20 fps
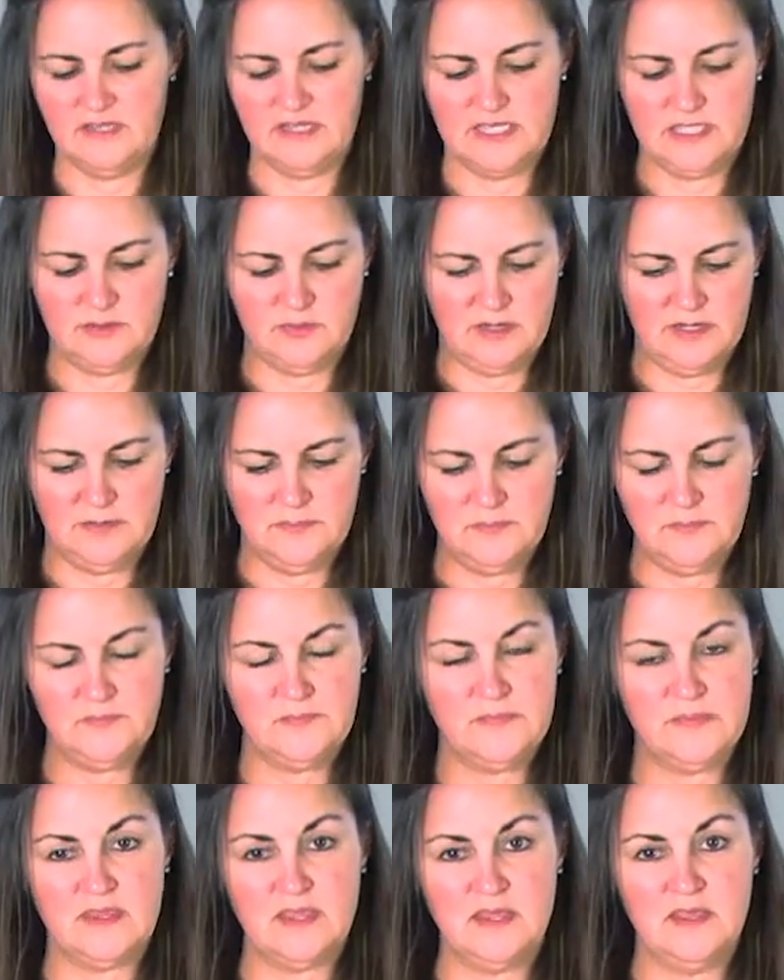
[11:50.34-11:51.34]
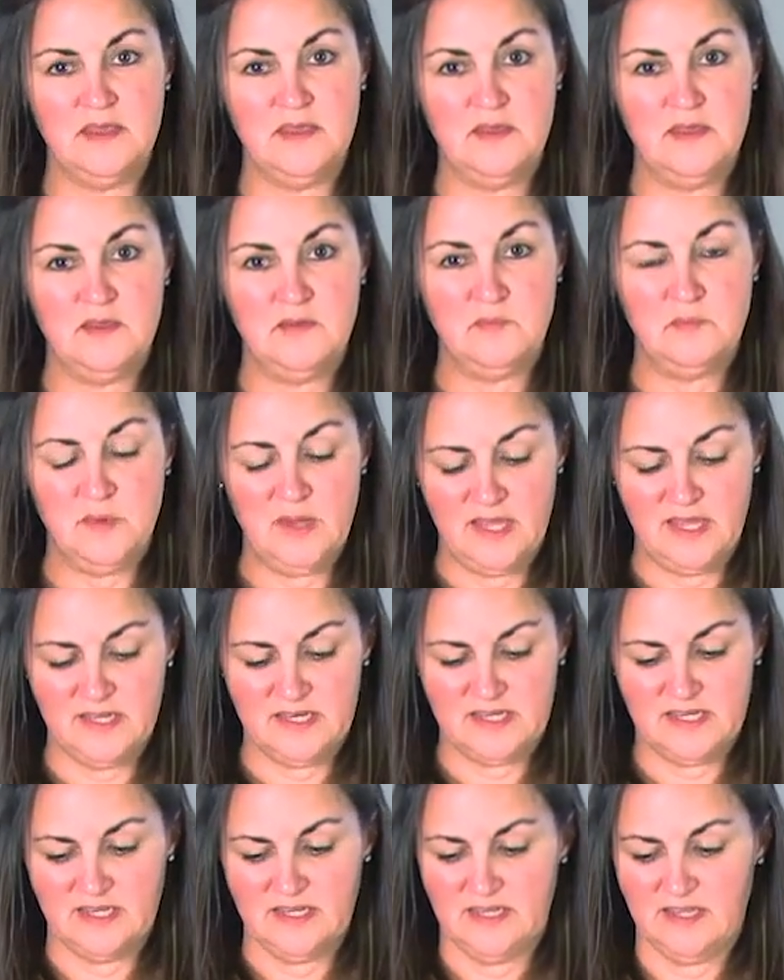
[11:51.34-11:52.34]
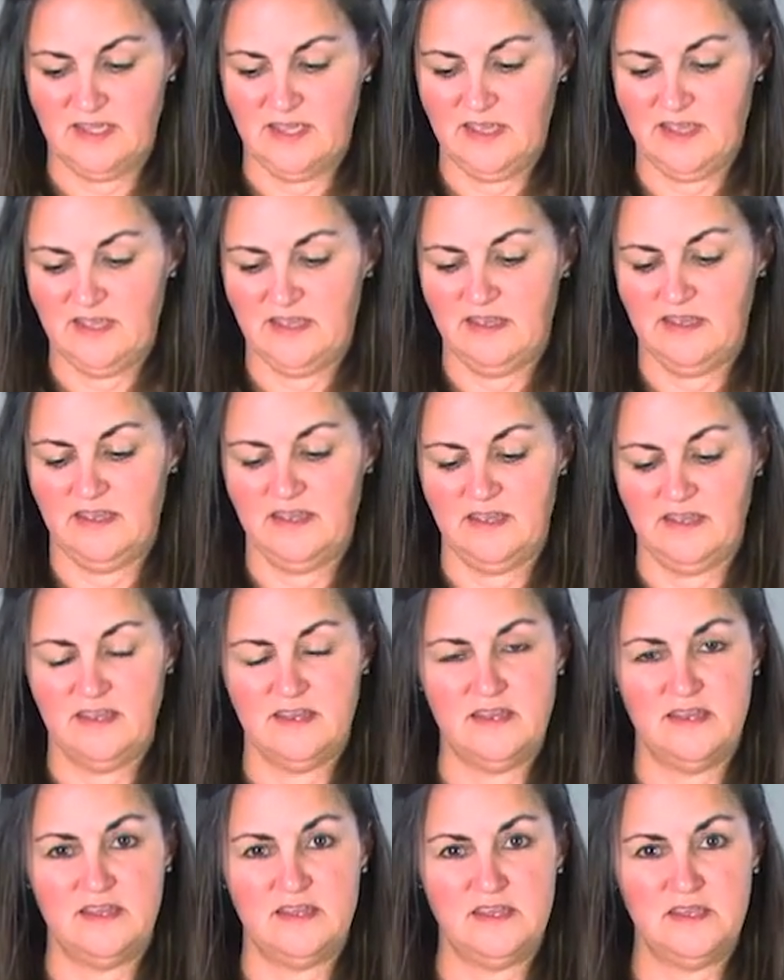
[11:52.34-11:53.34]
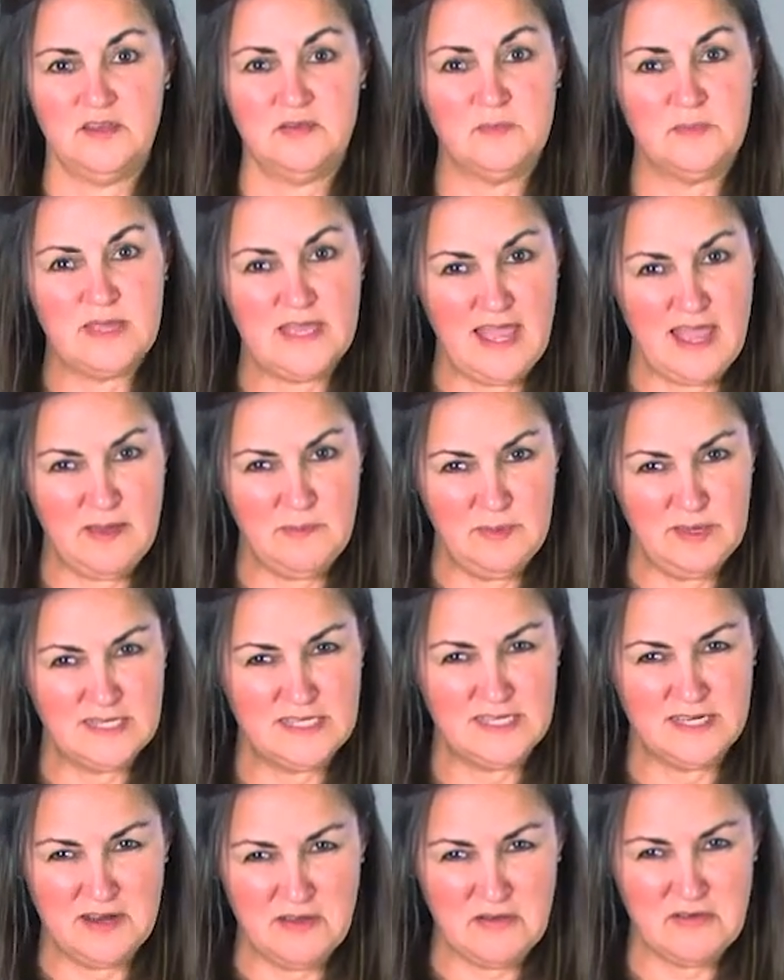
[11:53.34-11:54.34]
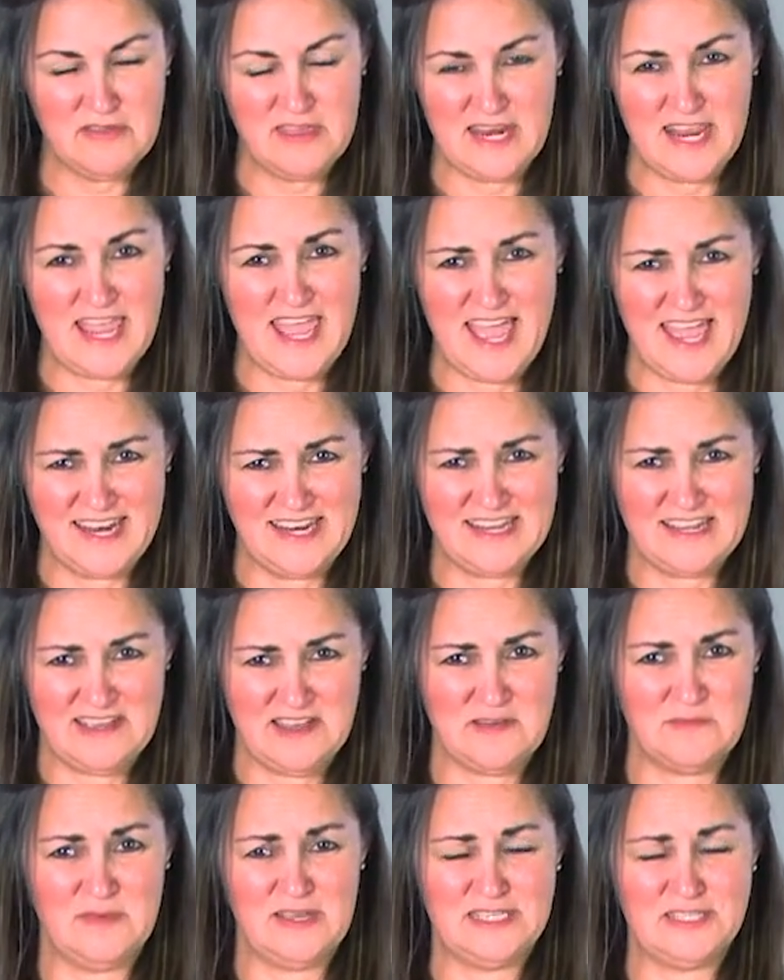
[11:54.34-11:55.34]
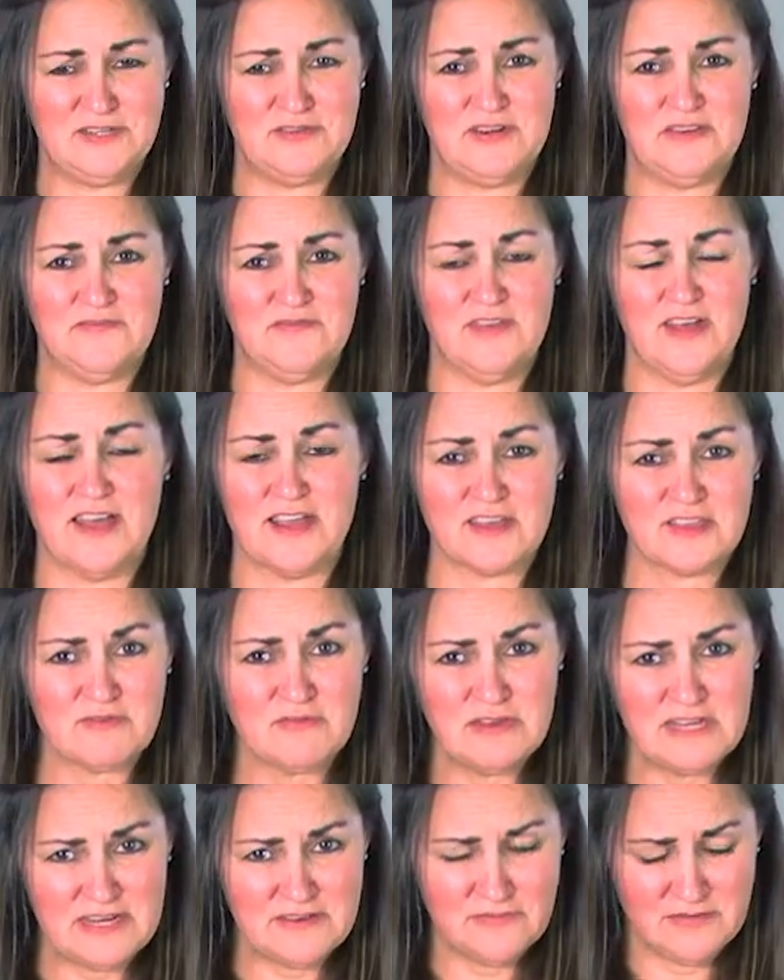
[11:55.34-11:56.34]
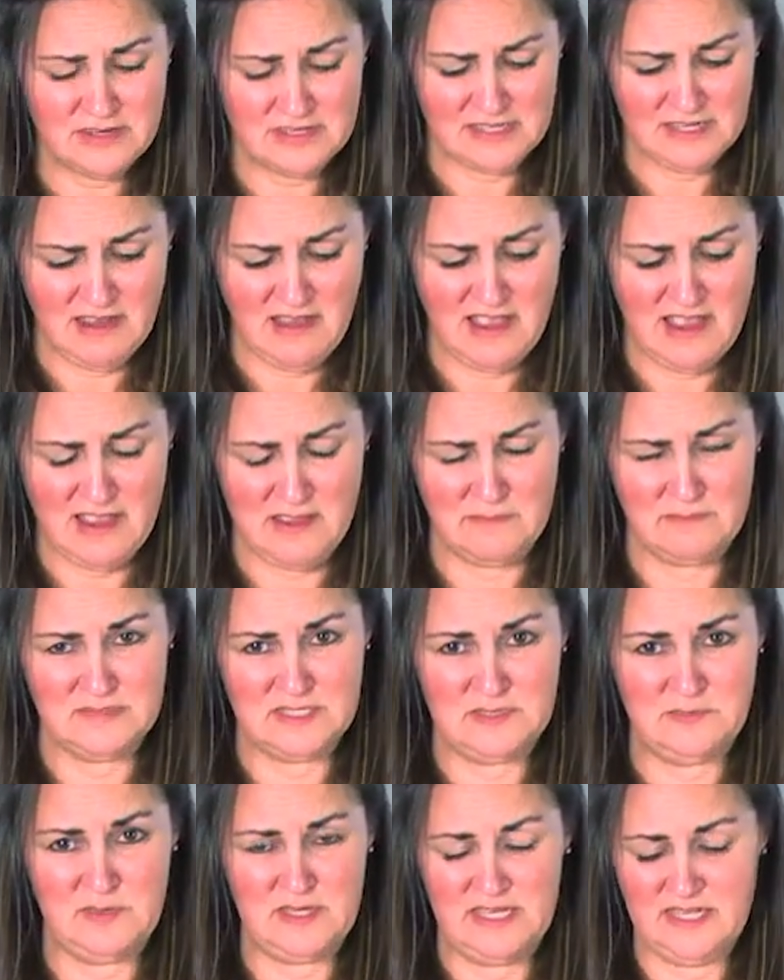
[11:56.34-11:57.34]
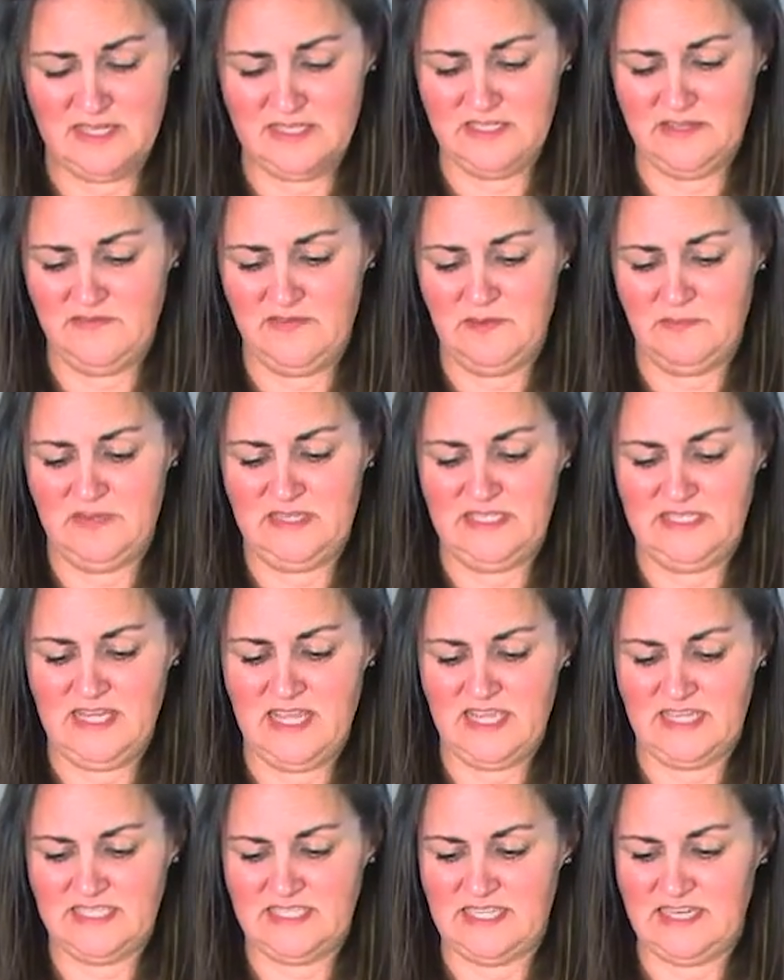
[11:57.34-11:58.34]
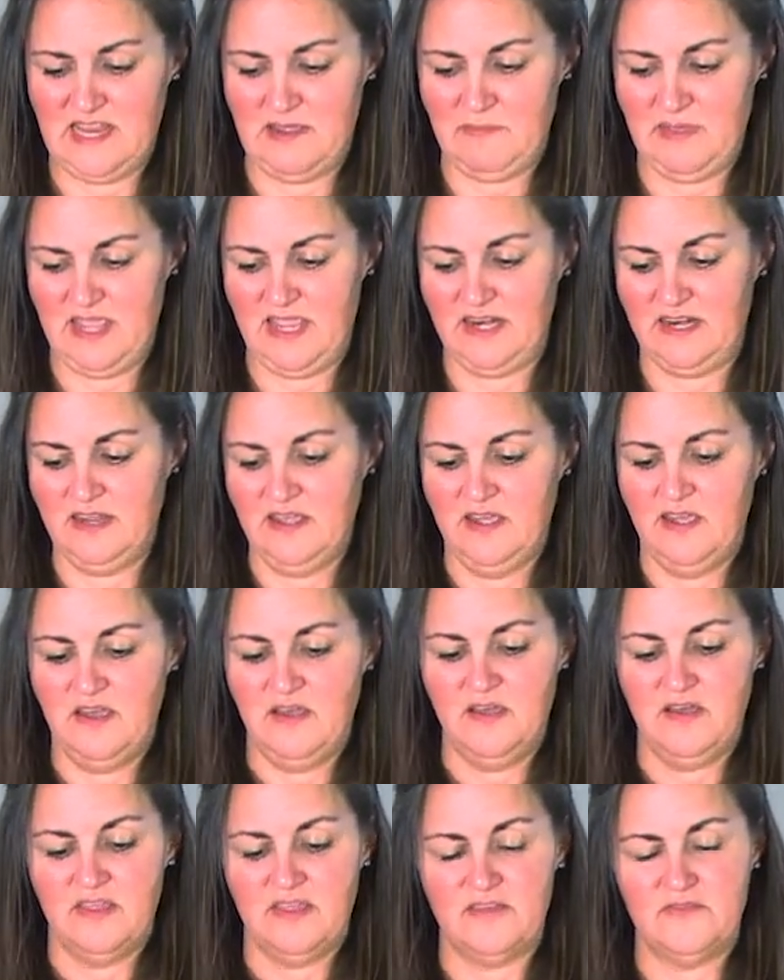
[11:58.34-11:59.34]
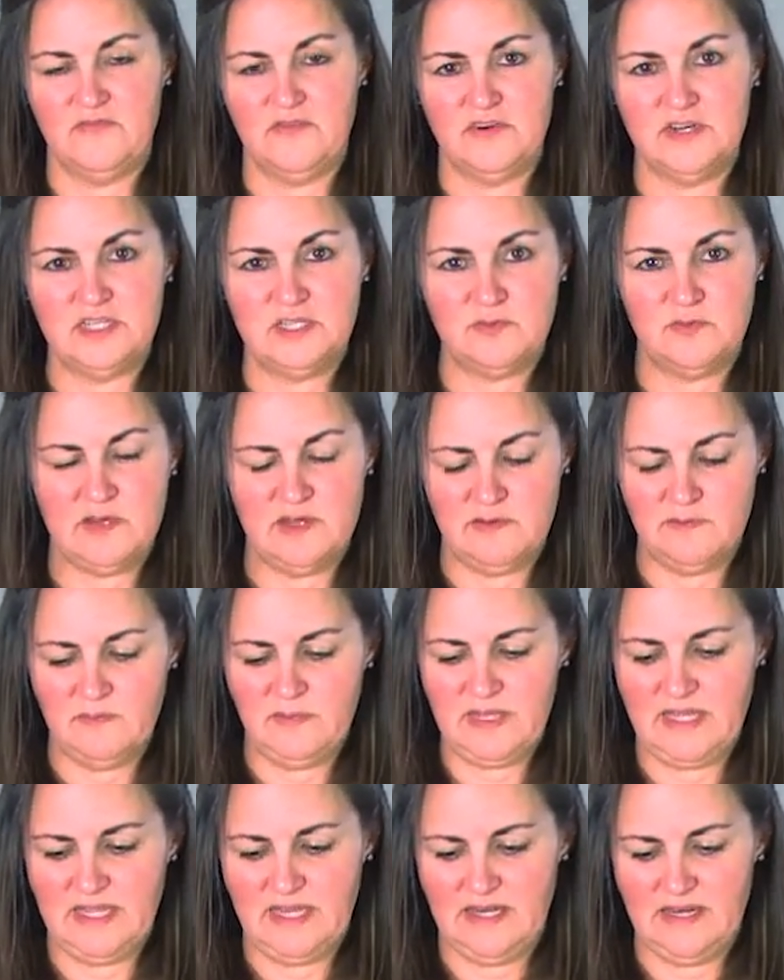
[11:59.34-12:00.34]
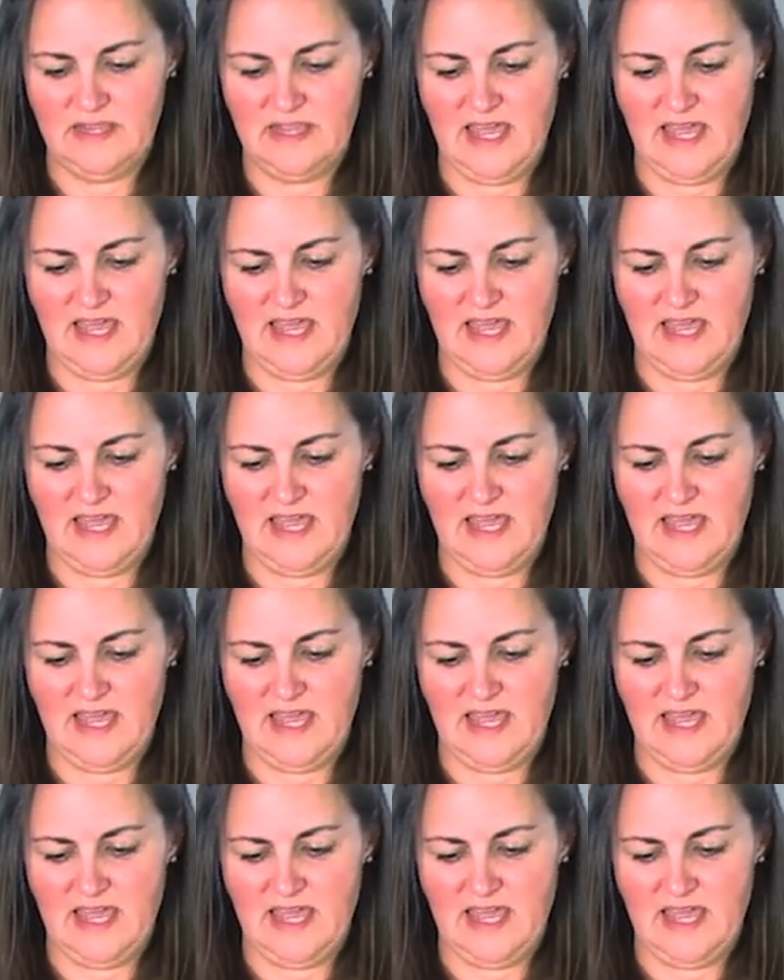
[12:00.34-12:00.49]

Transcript: this one, but you'll be happy to know that I had to cut my strip flock 3 different times because of the mistakes that I made. The first one being